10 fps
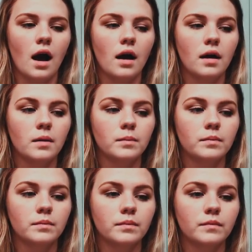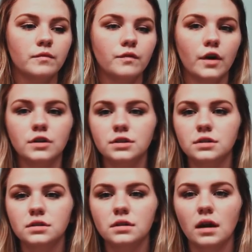I'm
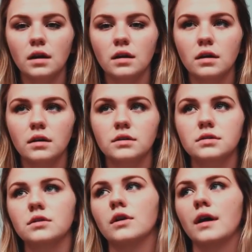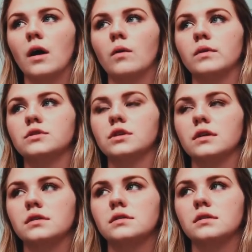first gonna start out with
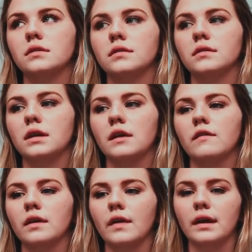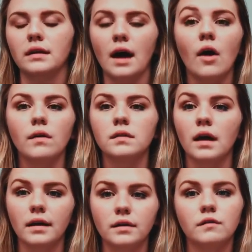just giving like an
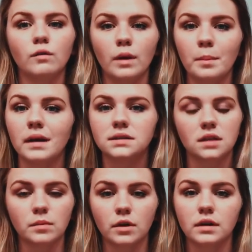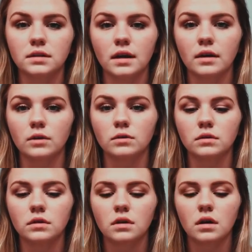outline of what my summer entailed,